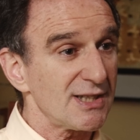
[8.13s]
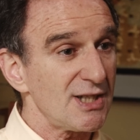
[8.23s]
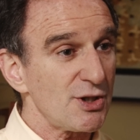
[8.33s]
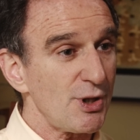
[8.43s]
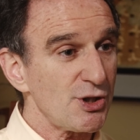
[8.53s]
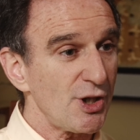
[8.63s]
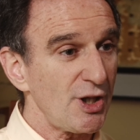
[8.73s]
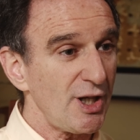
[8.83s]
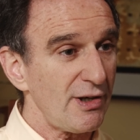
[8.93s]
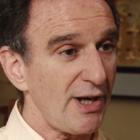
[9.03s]
the situation on
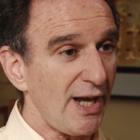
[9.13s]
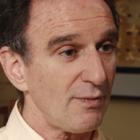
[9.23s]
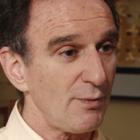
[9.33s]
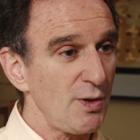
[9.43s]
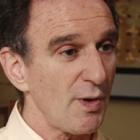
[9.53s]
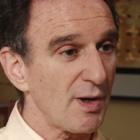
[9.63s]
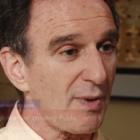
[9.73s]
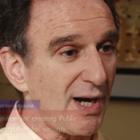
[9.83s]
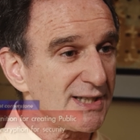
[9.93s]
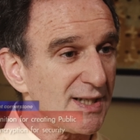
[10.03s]
the internet. When you want to
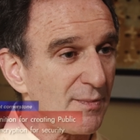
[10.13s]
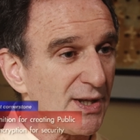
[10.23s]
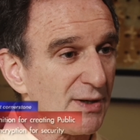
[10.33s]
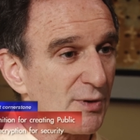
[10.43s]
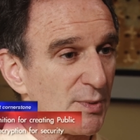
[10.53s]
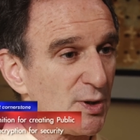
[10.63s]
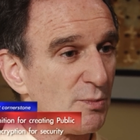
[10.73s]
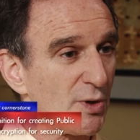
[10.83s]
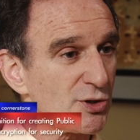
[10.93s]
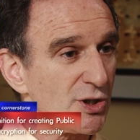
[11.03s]
buy something from a new
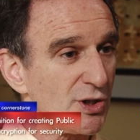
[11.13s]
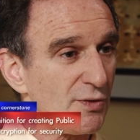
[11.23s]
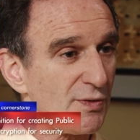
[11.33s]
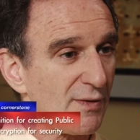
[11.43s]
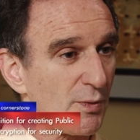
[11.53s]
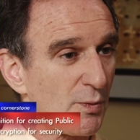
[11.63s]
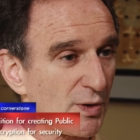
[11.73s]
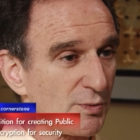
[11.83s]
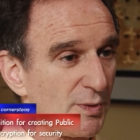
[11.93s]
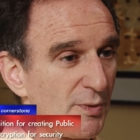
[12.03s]
merchant you've never
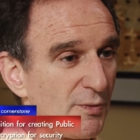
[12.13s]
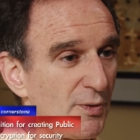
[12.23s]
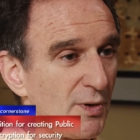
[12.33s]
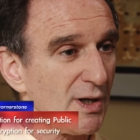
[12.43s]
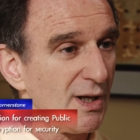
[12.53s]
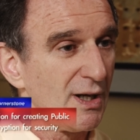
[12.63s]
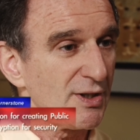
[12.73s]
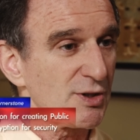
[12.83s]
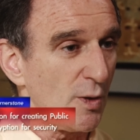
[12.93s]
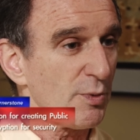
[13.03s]
worked with before,
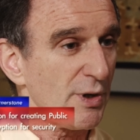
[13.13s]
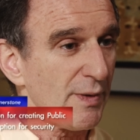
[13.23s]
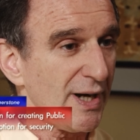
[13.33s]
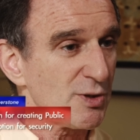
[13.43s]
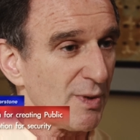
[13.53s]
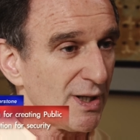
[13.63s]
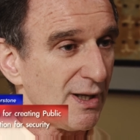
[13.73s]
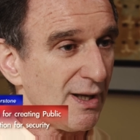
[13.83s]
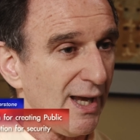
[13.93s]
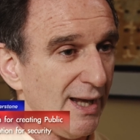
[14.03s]
there's no prearrangement,
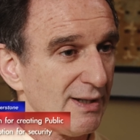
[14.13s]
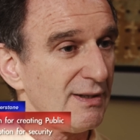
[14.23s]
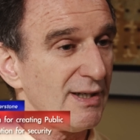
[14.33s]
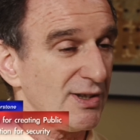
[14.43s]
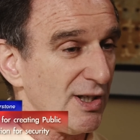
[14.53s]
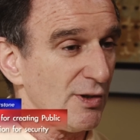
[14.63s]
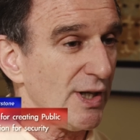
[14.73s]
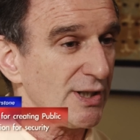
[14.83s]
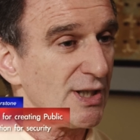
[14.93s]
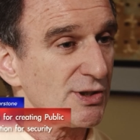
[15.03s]
and yet the
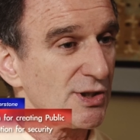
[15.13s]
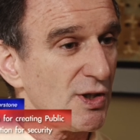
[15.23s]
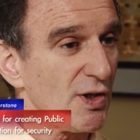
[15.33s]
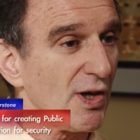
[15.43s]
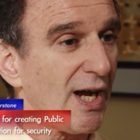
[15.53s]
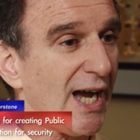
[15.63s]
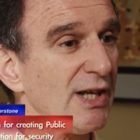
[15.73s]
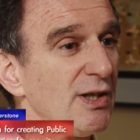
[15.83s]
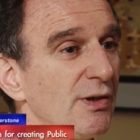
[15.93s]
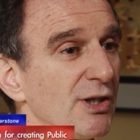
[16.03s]
internet's insecure. How
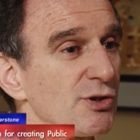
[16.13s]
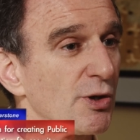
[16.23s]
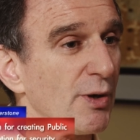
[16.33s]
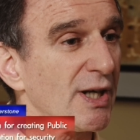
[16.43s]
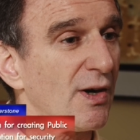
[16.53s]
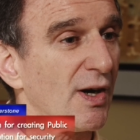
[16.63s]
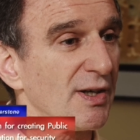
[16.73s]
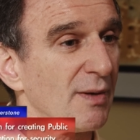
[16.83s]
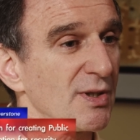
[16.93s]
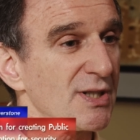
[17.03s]
do you get your credit card
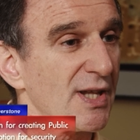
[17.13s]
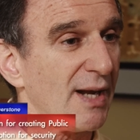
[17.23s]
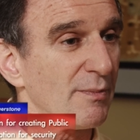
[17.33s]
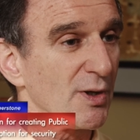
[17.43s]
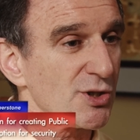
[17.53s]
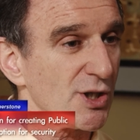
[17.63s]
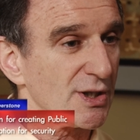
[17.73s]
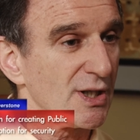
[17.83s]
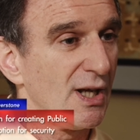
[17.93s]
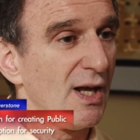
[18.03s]
number to that
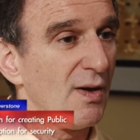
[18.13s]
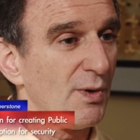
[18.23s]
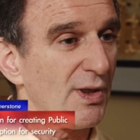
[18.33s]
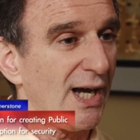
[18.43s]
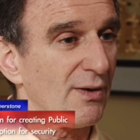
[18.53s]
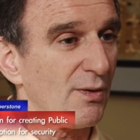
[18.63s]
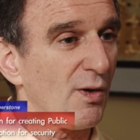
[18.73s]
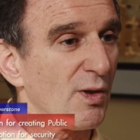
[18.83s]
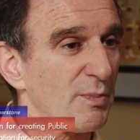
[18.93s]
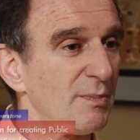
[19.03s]
merchant without
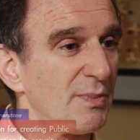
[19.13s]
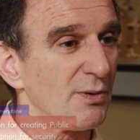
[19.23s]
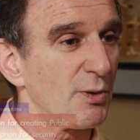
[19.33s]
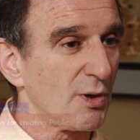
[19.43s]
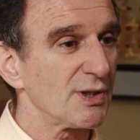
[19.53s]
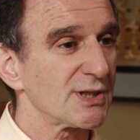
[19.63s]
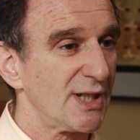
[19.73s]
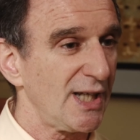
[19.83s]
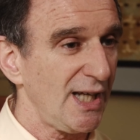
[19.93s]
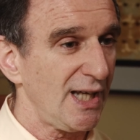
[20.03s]
all the people who are
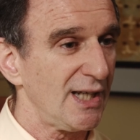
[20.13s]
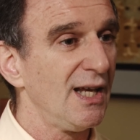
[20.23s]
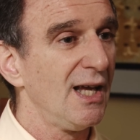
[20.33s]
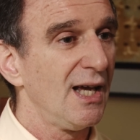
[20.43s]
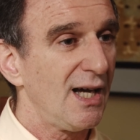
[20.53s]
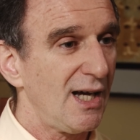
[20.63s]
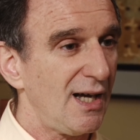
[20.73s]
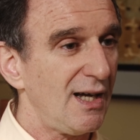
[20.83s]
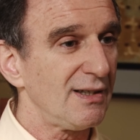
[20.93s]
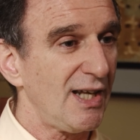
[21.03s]
listening in
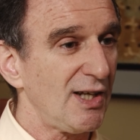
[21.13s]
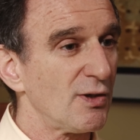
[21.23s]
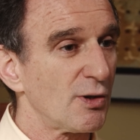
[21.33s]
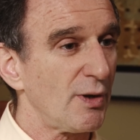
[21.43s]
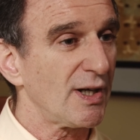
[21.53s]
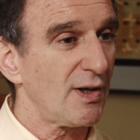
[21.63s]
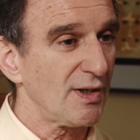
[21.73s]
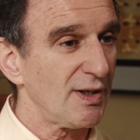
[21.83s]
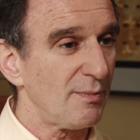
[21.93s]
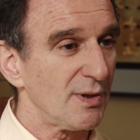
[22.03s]
getting your credit
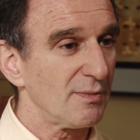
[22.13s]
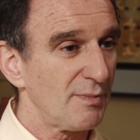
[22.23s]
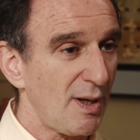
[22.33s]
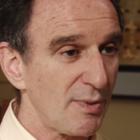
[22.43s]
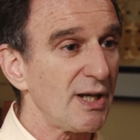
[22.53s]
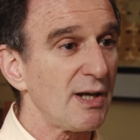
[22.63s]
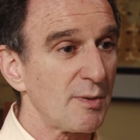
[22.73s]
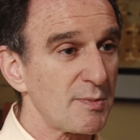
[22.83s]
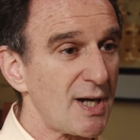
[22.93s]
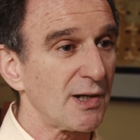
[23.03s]
card number? Public key
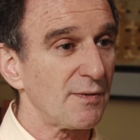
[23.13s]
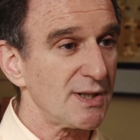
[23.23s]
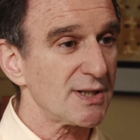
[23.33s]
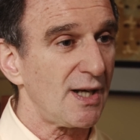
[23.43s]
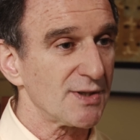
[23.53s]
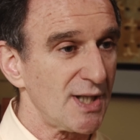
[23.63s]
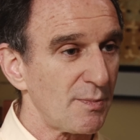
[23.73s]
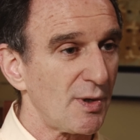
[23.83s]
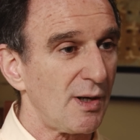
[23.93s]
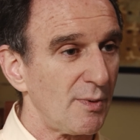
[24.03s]
cryptography solves
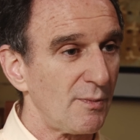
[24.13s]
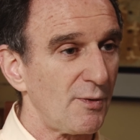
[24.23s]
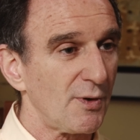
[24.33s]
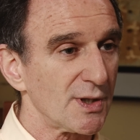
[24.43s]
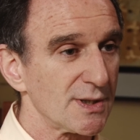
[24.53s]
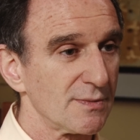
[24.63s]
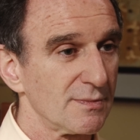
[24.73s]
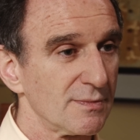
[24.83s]
that problem for us.